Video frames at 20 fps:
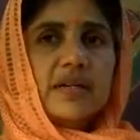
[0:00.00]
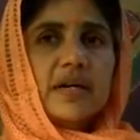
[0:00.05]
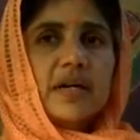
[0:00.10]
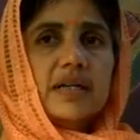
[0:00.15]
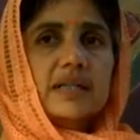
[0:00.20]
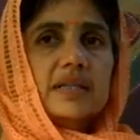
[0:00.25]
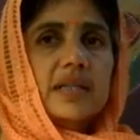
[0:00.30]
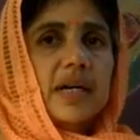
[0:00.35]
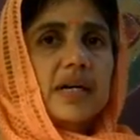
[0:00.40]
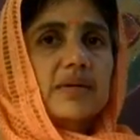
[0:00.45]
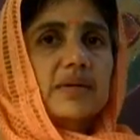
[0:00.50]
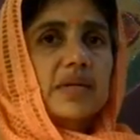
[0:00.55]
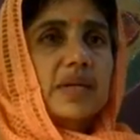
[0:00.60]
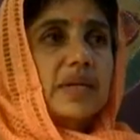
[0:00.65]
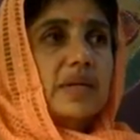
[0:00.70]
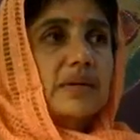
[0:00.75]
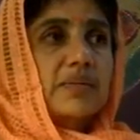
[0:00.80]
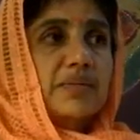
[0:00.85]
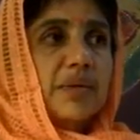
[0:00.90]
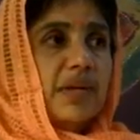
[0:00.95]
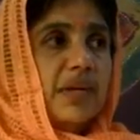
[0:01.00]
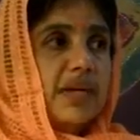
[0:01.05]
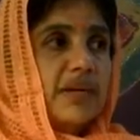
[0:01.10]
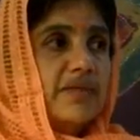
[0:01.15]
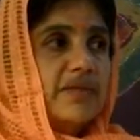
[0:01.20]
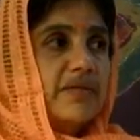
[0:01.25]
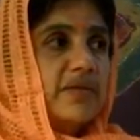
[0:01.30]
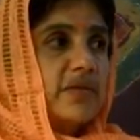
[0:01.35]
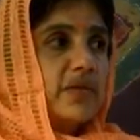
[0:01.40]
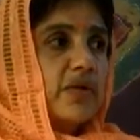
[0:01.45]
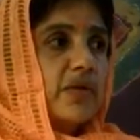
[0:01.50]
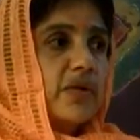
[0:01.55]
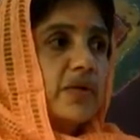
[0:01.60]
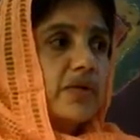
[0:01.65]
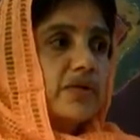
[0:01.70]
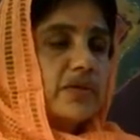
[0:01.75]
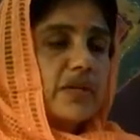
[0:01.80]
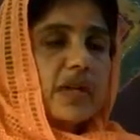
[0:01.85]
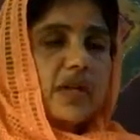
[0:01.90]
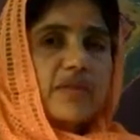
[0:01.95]
and that that belief is going
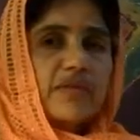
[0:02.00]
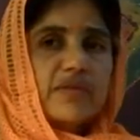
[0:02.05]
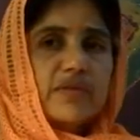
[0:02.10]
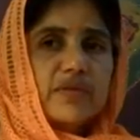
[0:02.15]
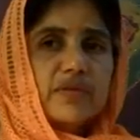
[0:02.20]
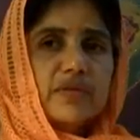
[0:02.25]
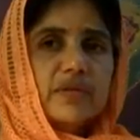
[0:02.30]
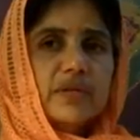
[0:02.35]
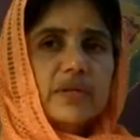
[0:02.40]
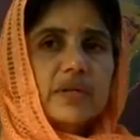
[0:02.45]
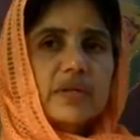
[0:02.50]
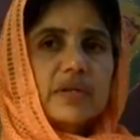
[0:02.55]
to save you,